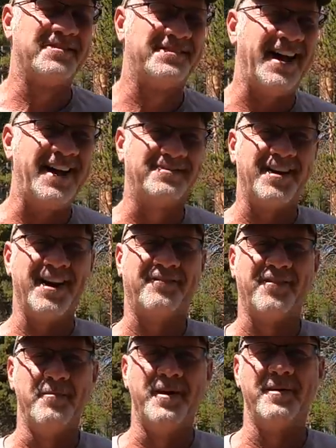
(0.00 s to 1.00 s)
was sidetracked
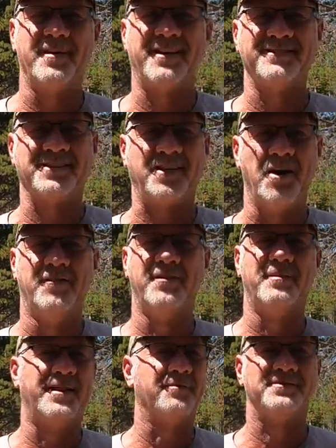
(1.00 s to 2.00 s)
for a minute because of
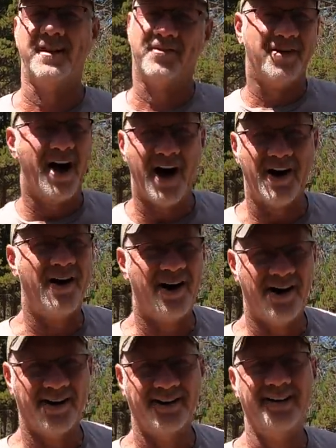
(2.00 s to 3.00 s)
COVID, but it was never not
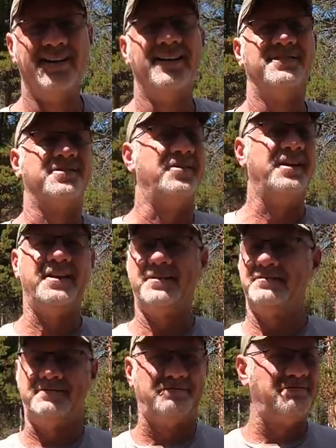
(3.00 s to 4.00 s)
on. So
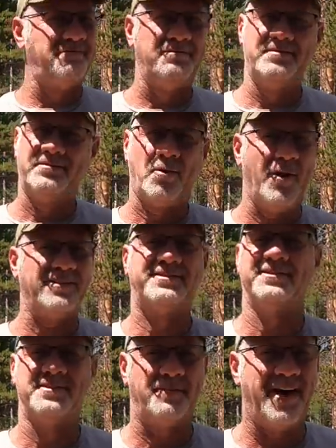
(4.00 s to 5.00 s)
any
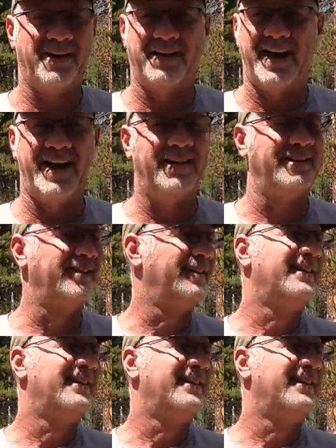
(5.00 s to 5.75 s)
questions about that,